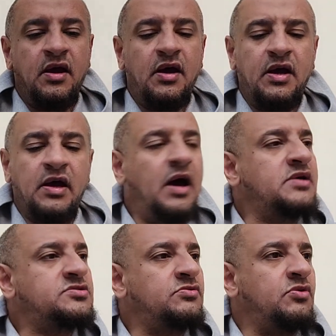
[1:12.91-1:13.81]

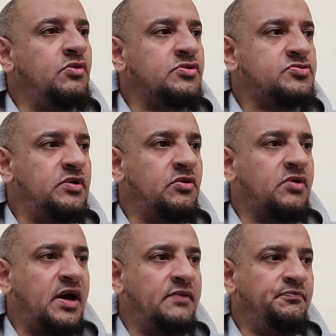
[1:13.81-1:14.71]
As you know, also in the
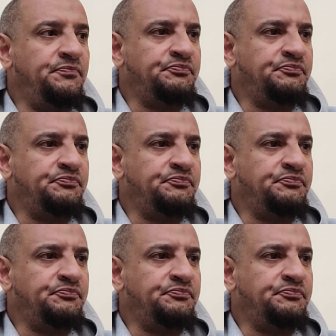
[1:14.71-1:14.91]
Quran,